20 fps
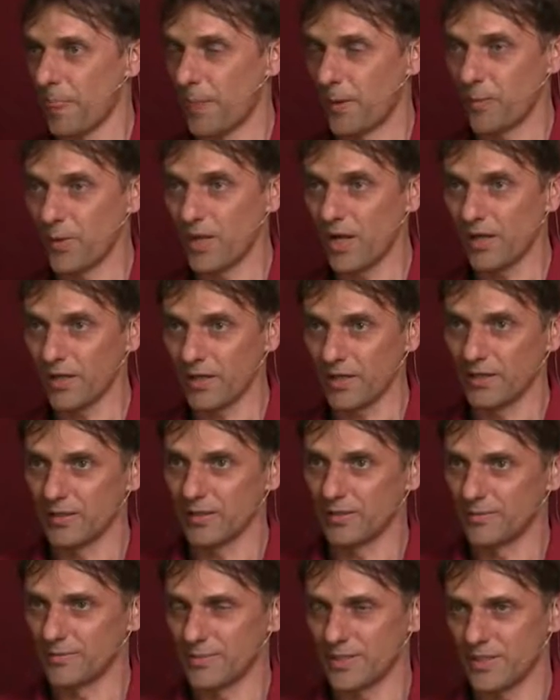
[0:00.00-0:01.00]
we are in
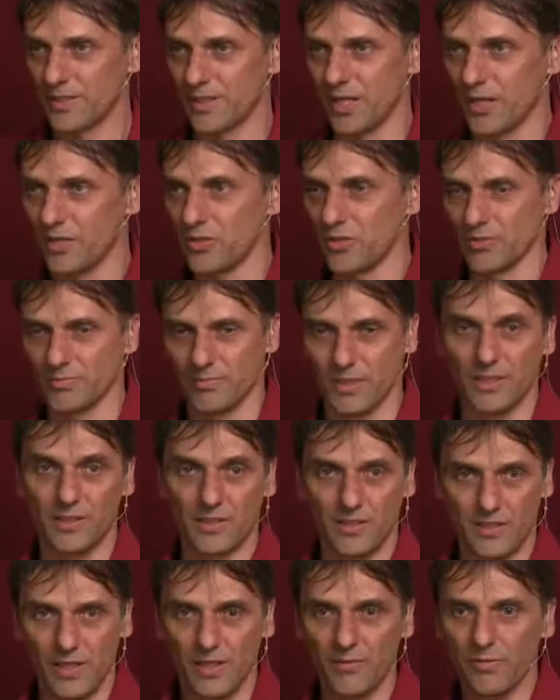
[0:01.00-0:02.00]
a stage in a
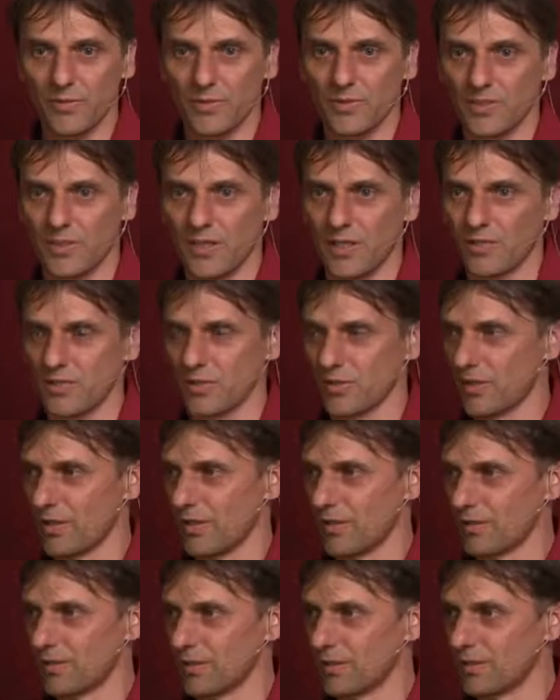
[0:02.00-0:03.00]
sinful stage
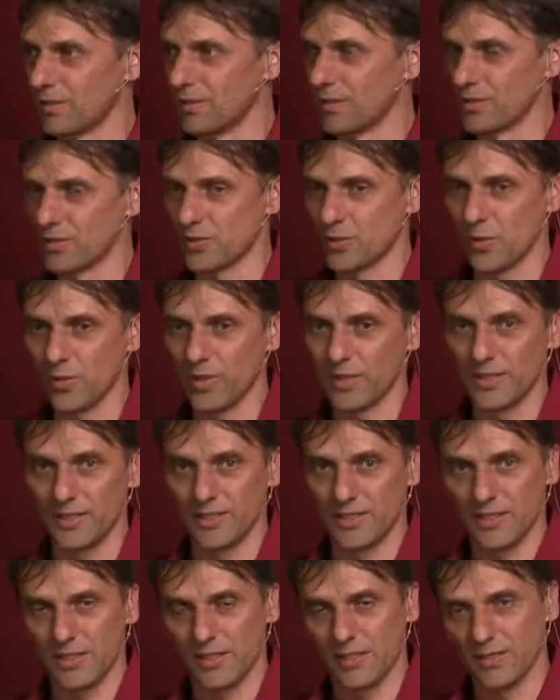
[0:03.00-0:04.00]
that the soil
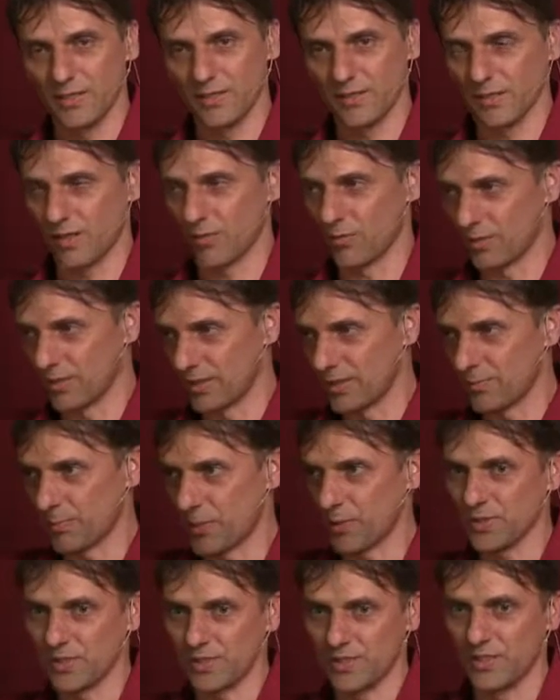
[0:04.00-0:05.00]
is in a, or this
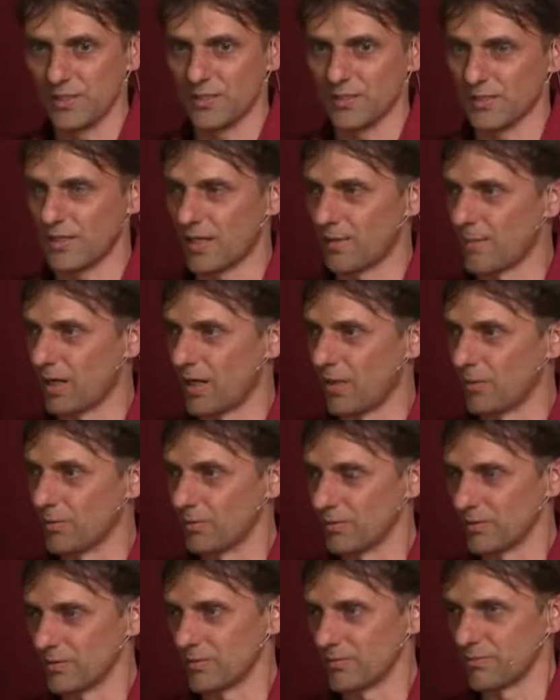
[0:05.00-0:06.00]
process is somehow
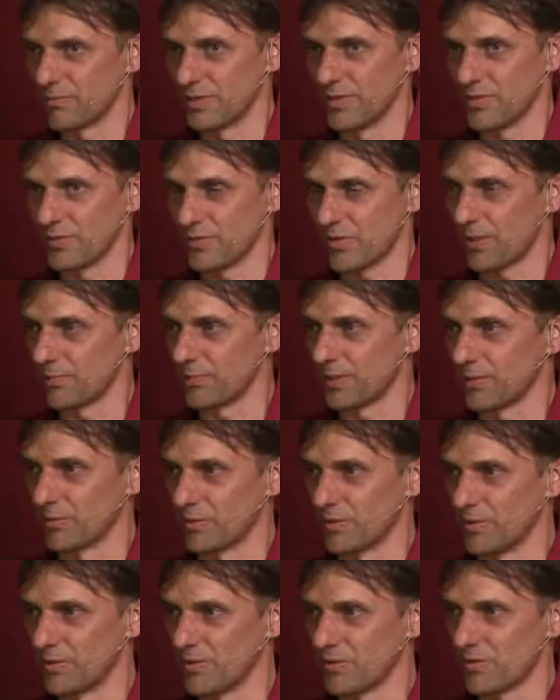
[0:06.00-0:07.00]
disrupted
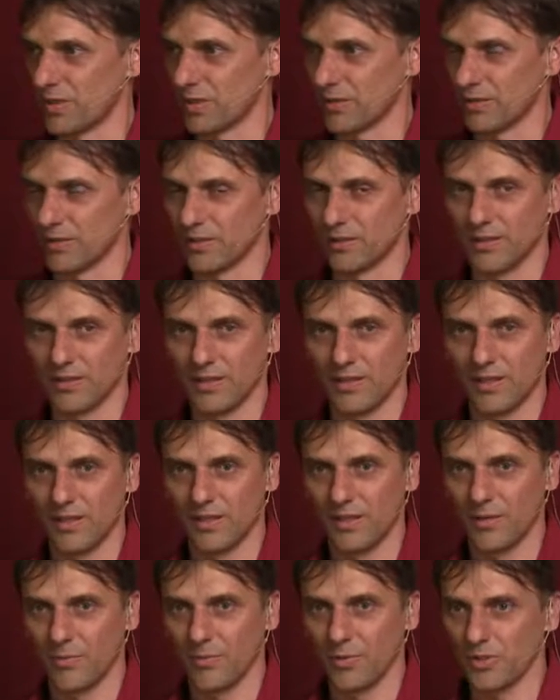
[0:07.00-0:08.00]
or distracted
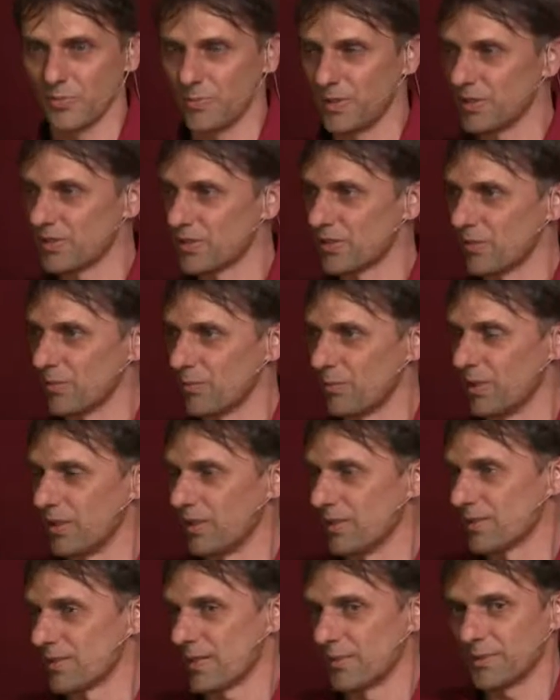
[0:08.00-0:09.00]
which means
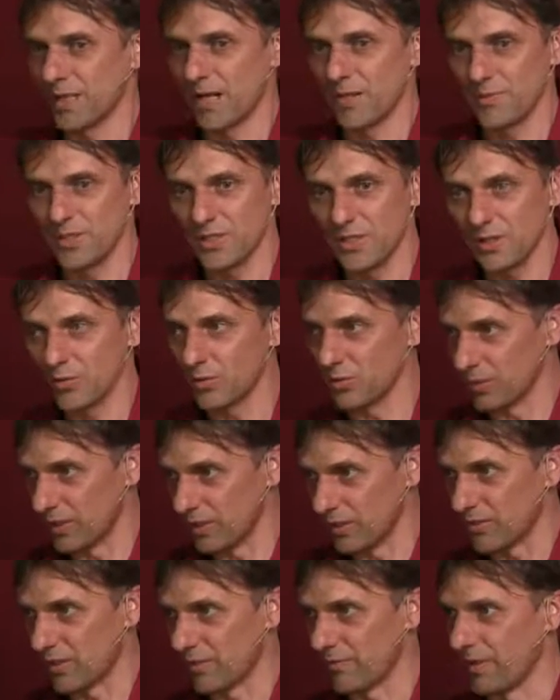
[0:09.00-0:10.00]
we sometimes need to
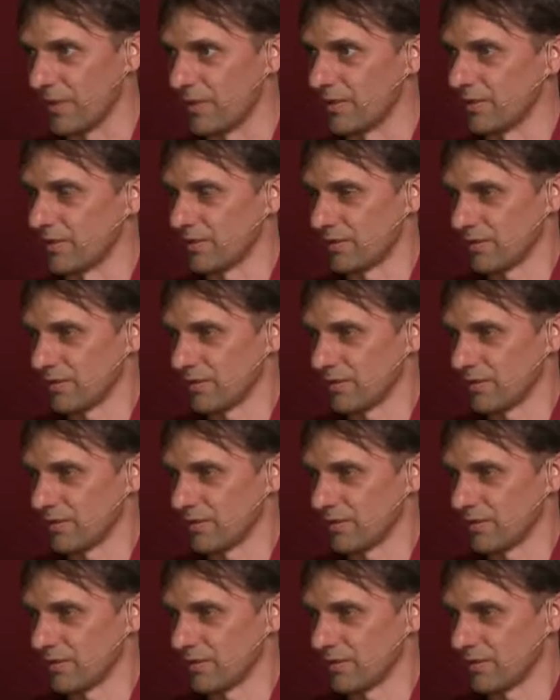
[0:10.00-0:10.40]
intervene